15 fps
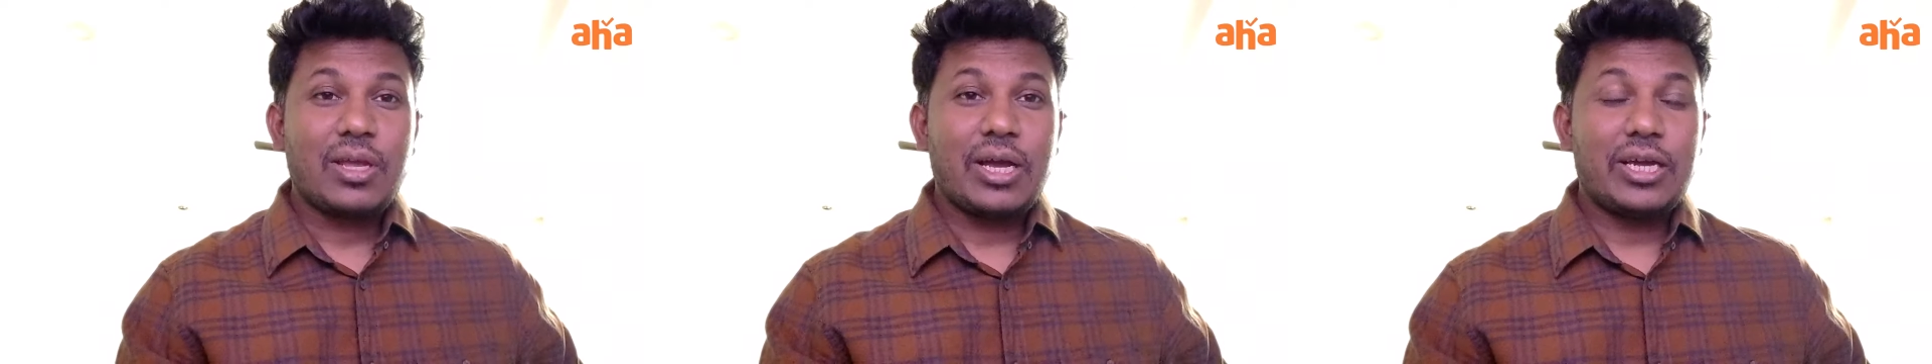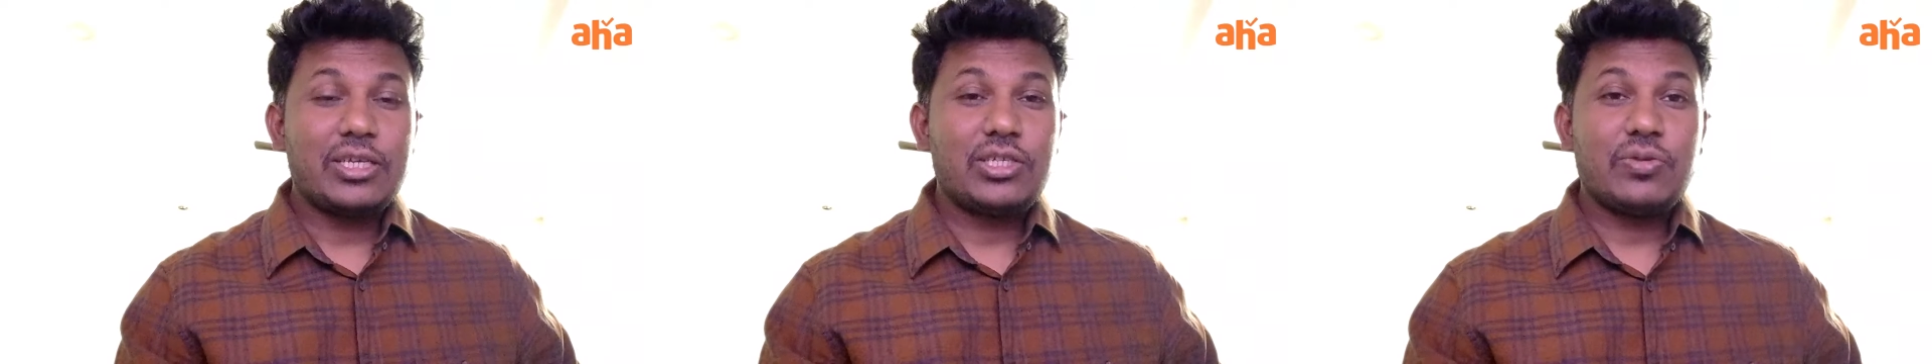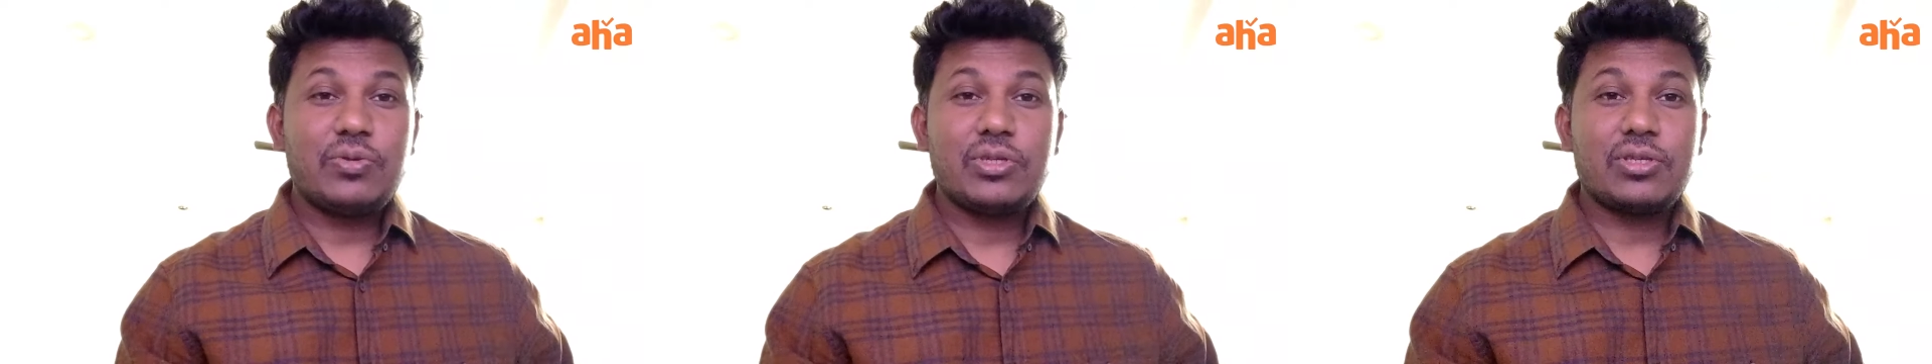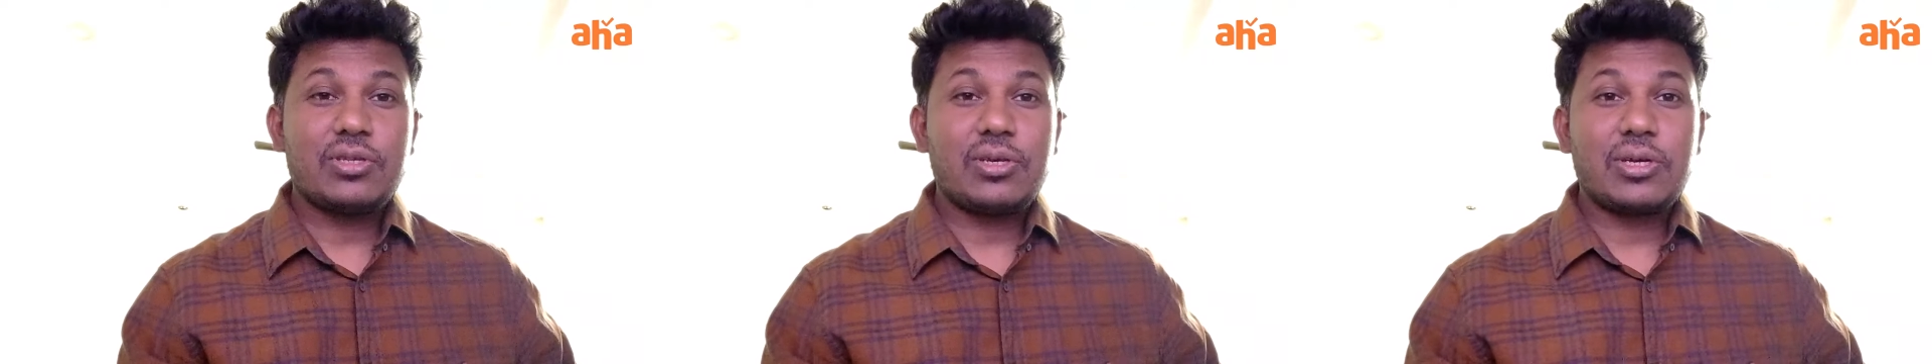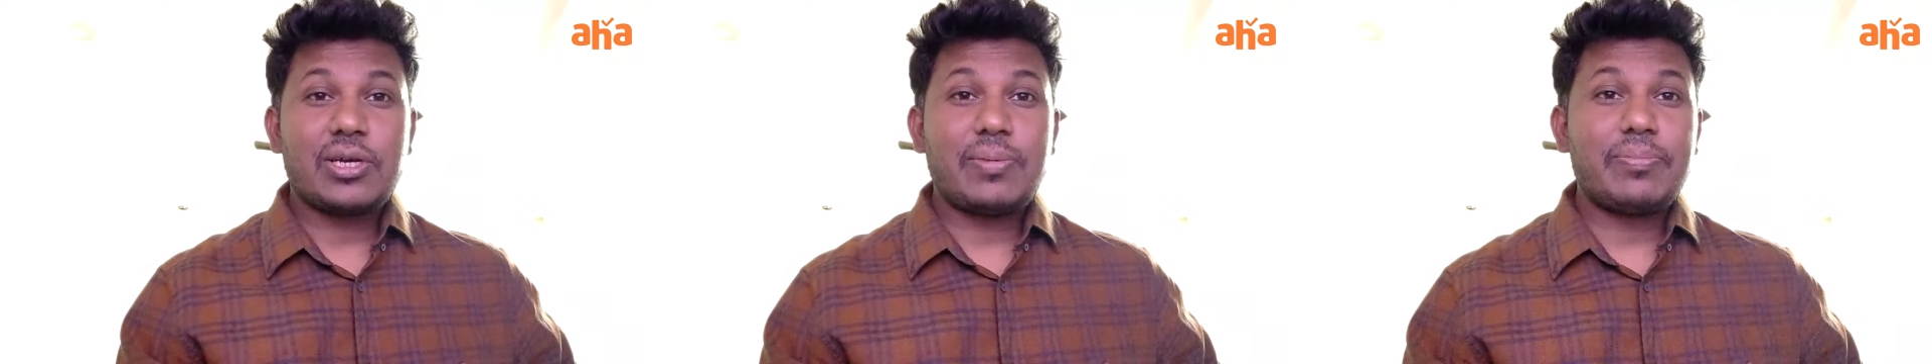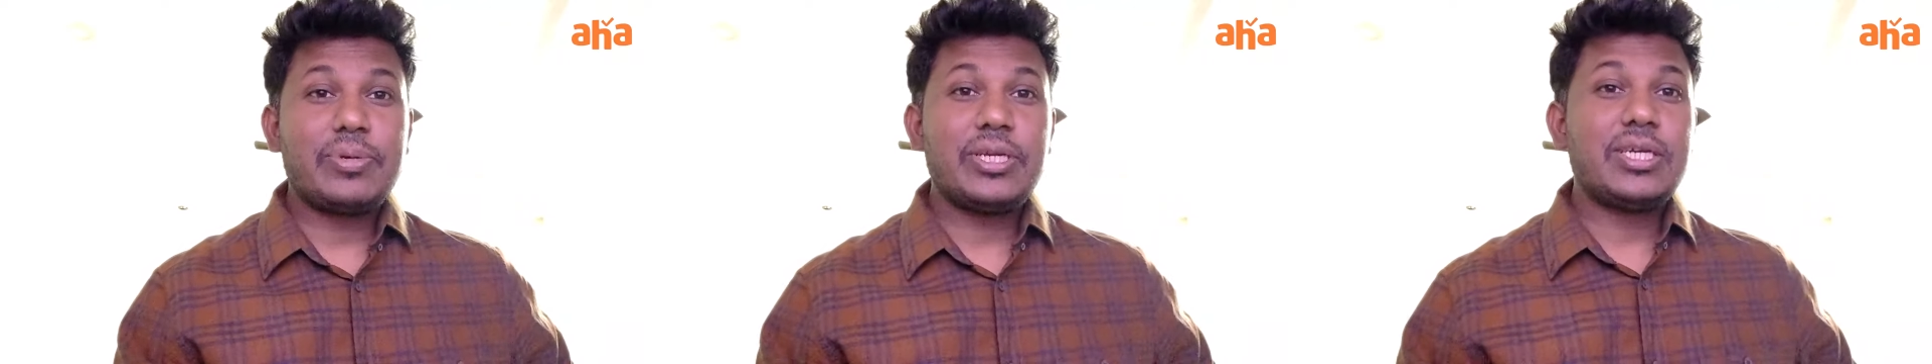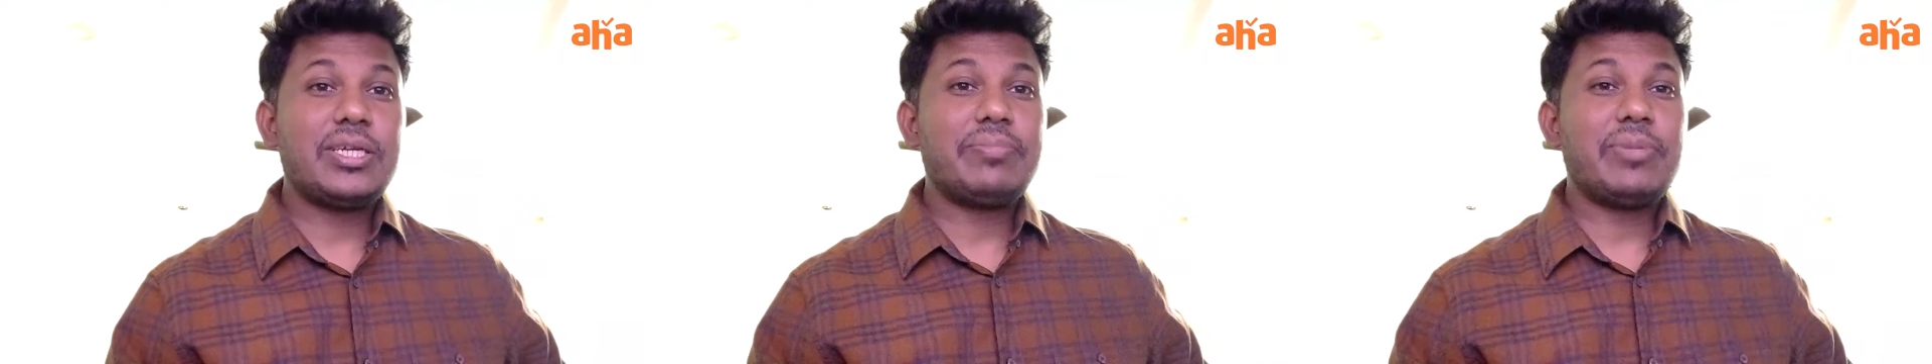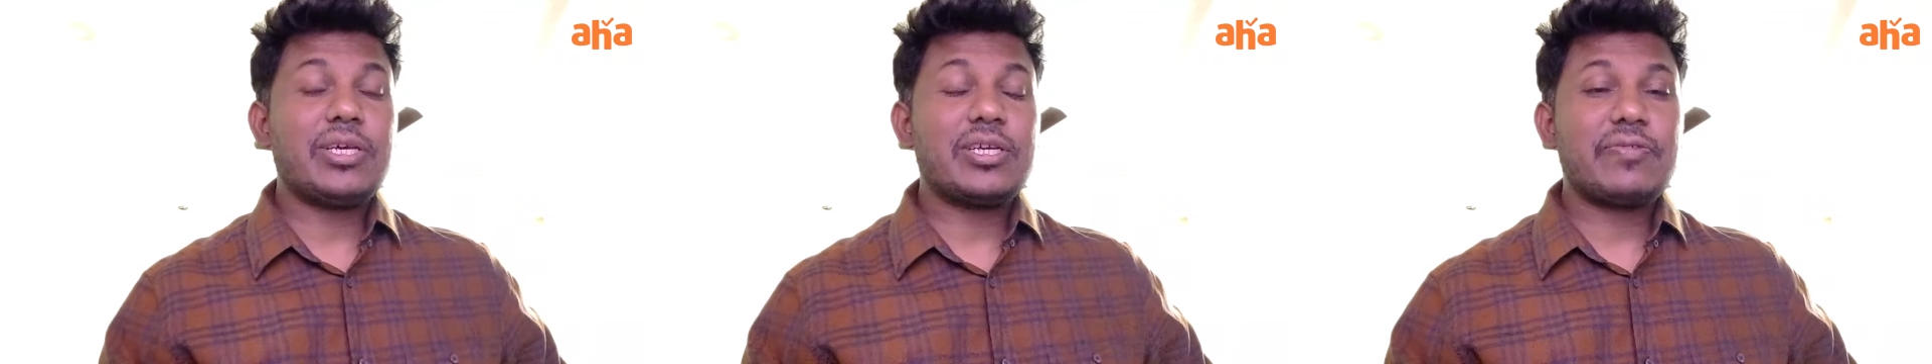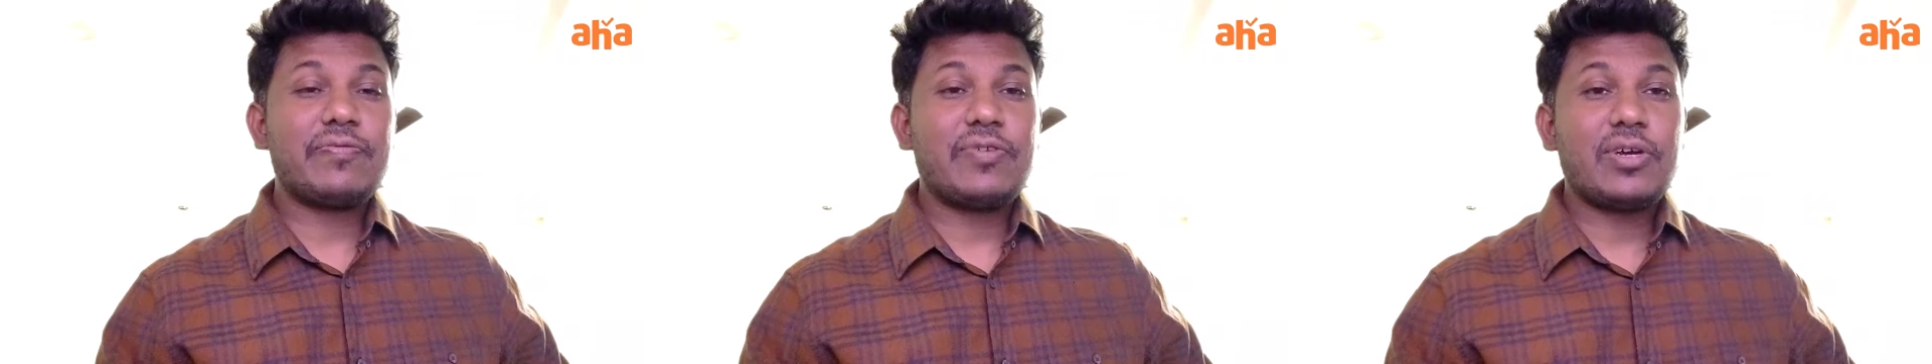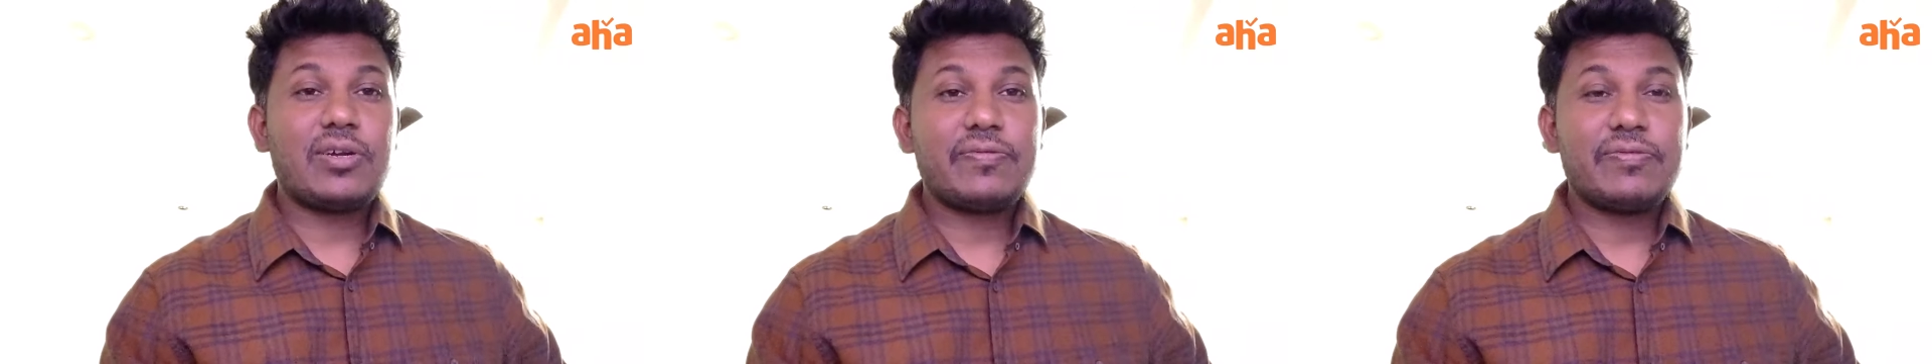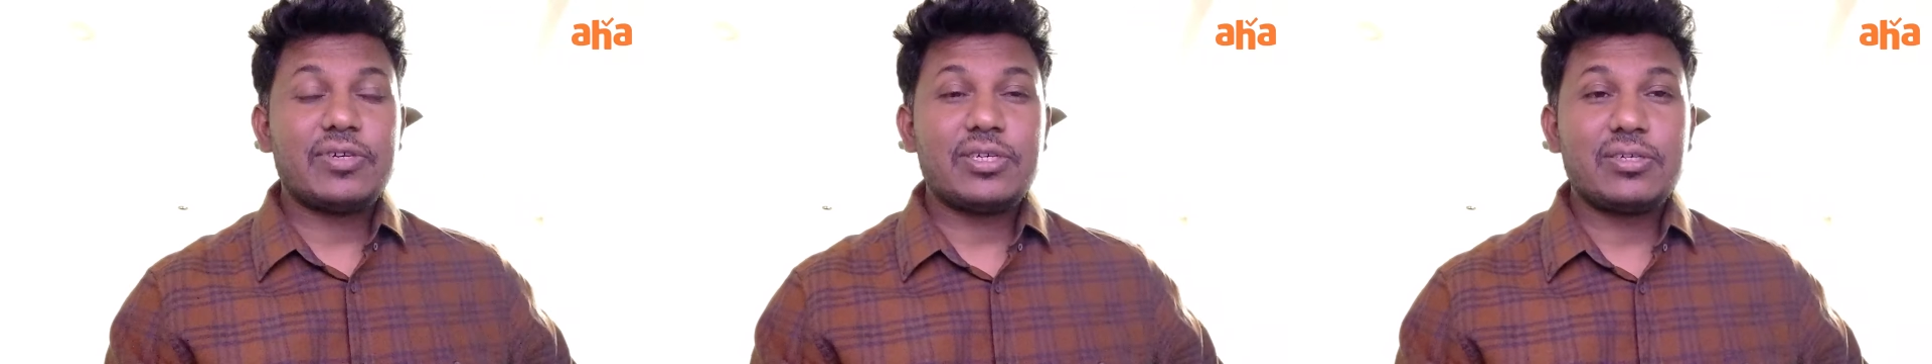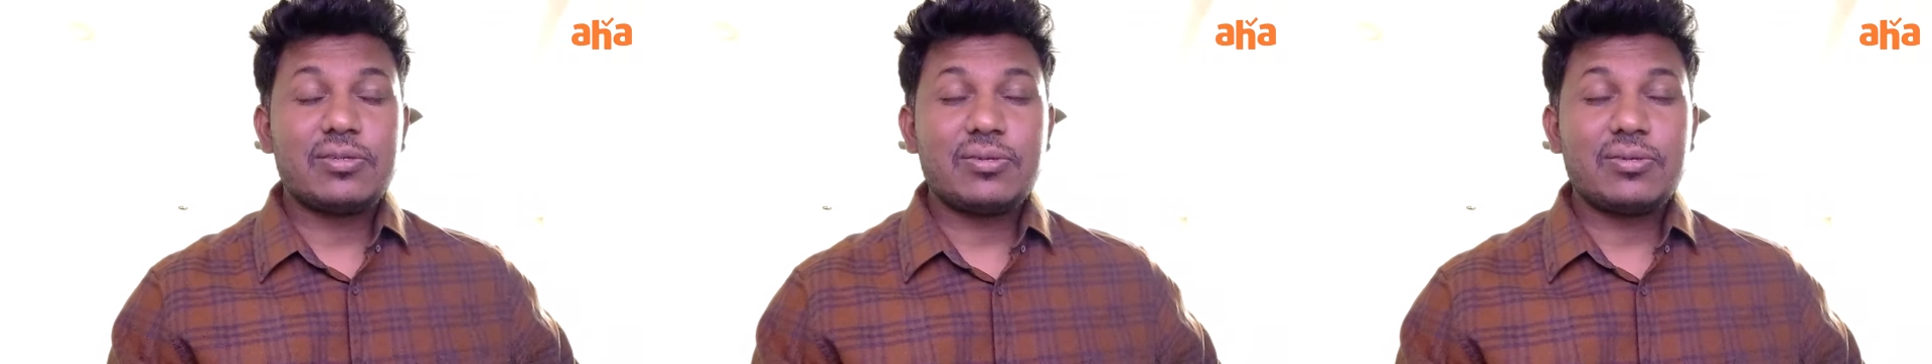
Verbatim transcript: and she was completely making fun of it.